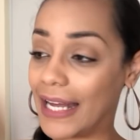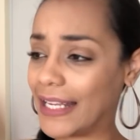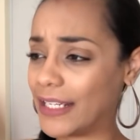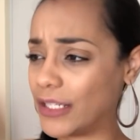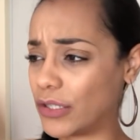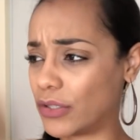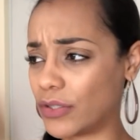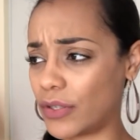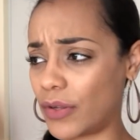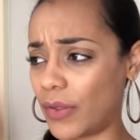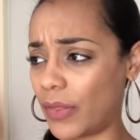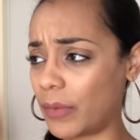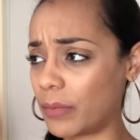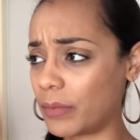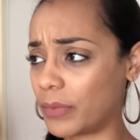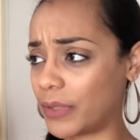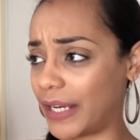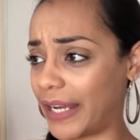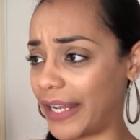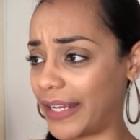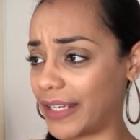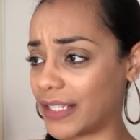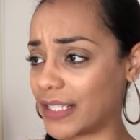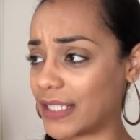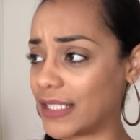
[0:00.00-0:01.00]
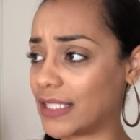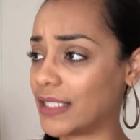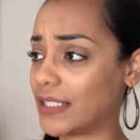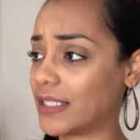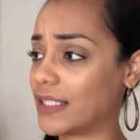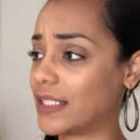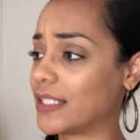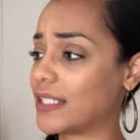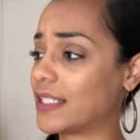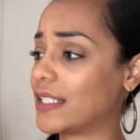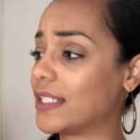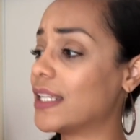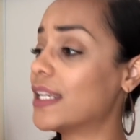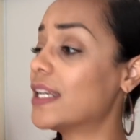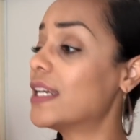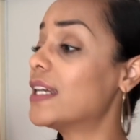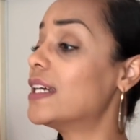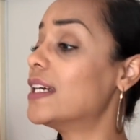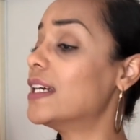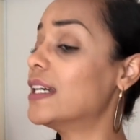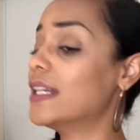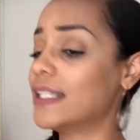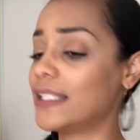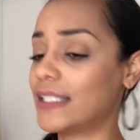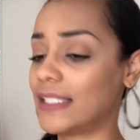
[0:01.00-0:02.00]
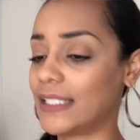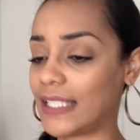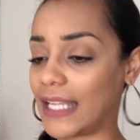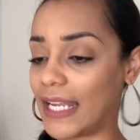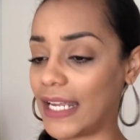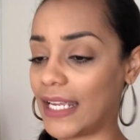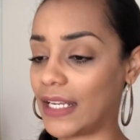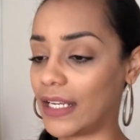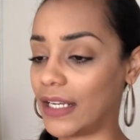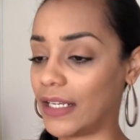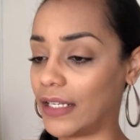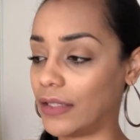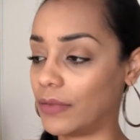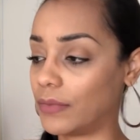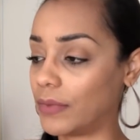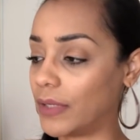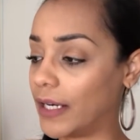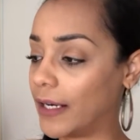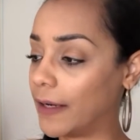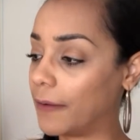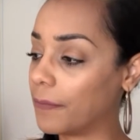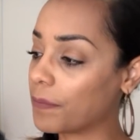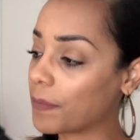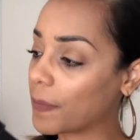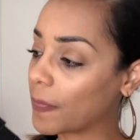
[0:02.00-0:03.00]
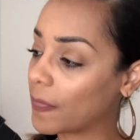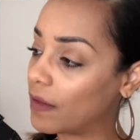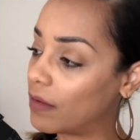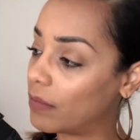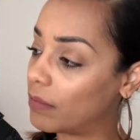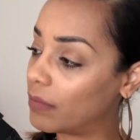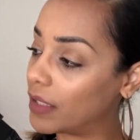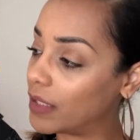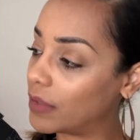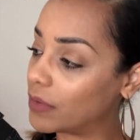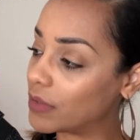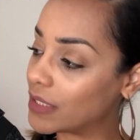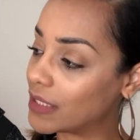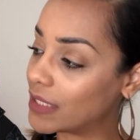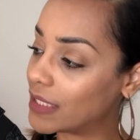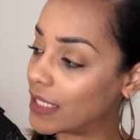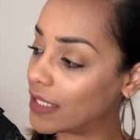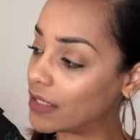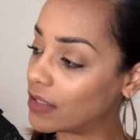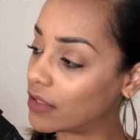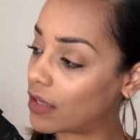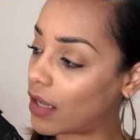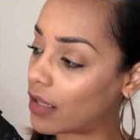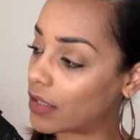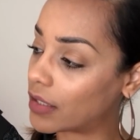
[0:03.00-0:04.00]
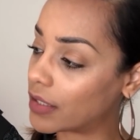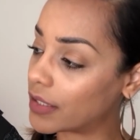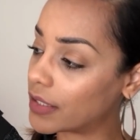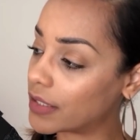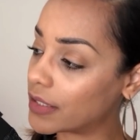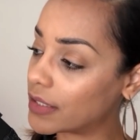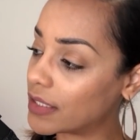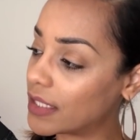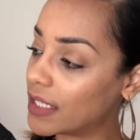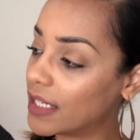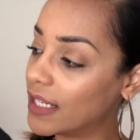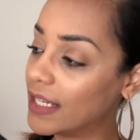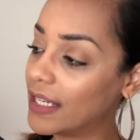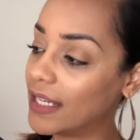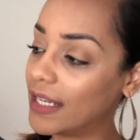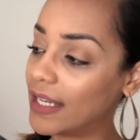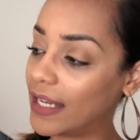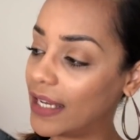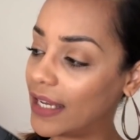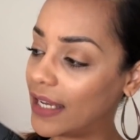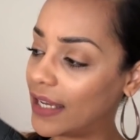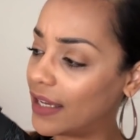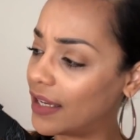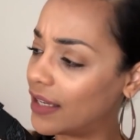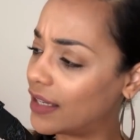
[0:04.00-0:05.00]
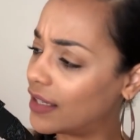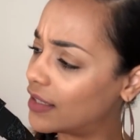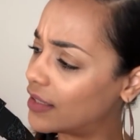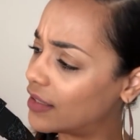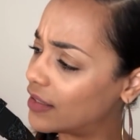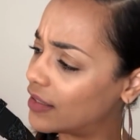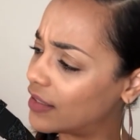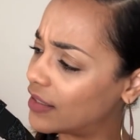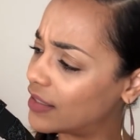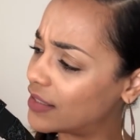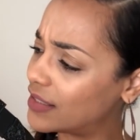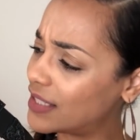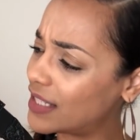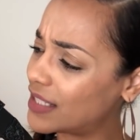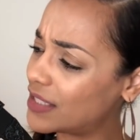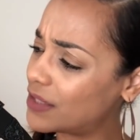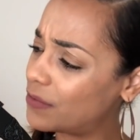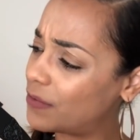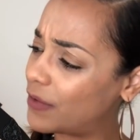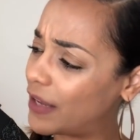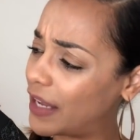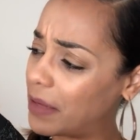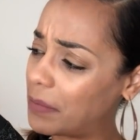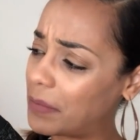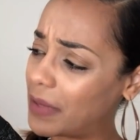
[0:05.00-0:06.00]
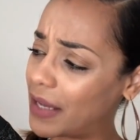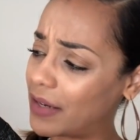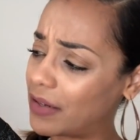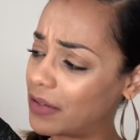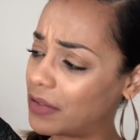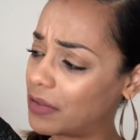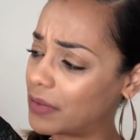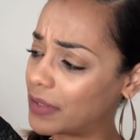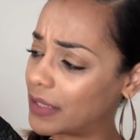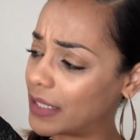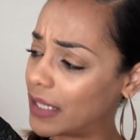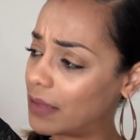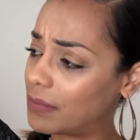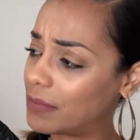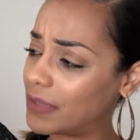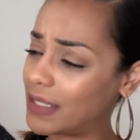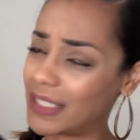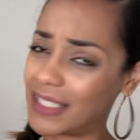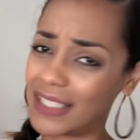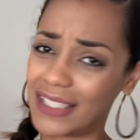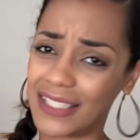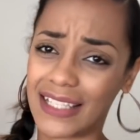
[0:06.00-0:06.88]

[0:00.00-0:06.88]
I don't know the brand because it doesn't say it anywhere, but it was $10. It says Fame, I don't know what that means.